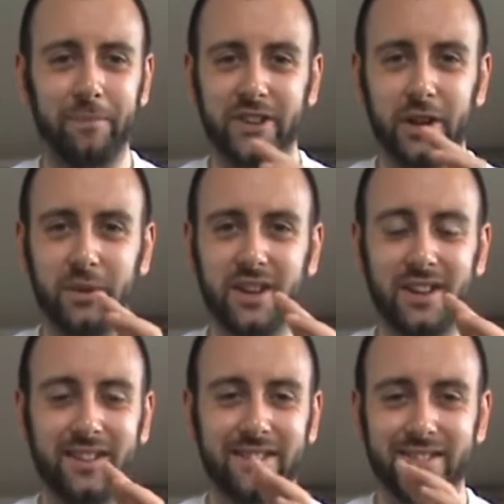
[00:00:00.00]
You
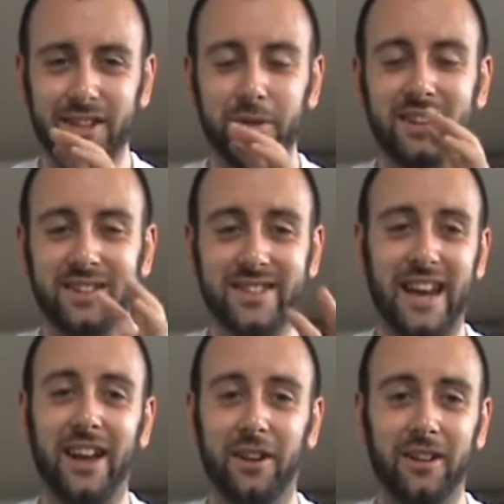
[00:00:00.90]
can
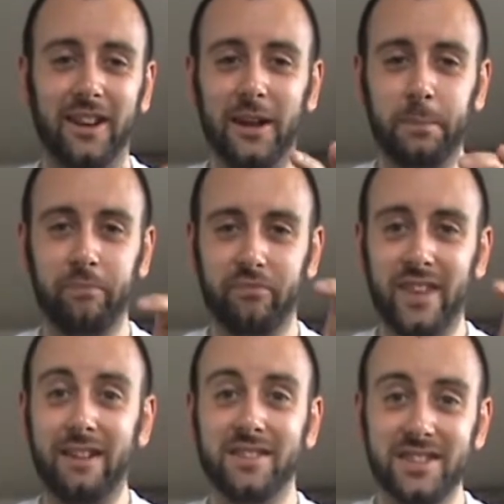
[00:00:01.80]
tell
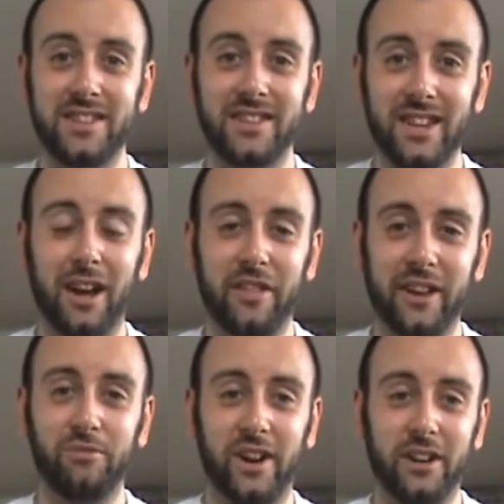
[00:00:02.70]
there is
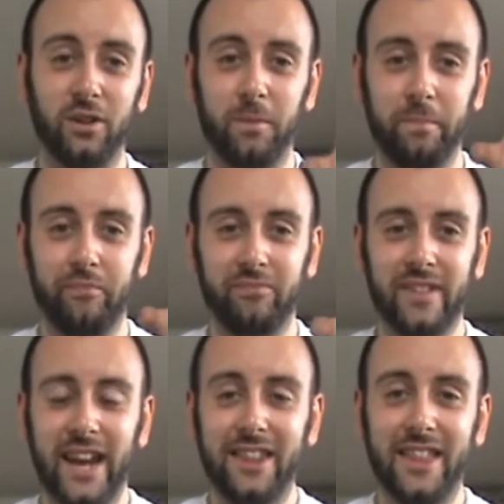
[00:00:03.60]
nothing real
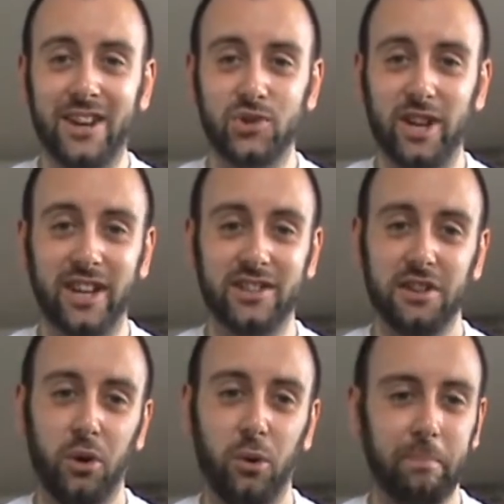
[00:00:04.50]
in that drink at
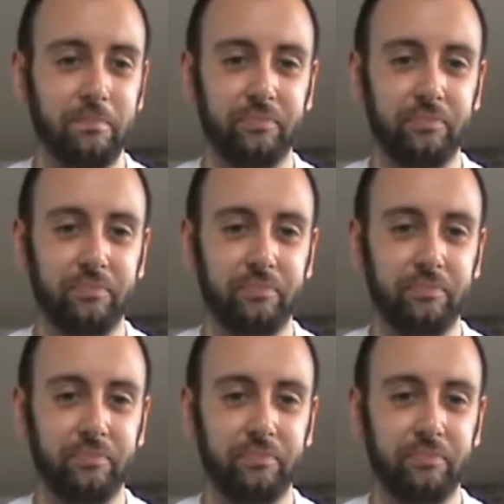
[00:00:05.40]
all.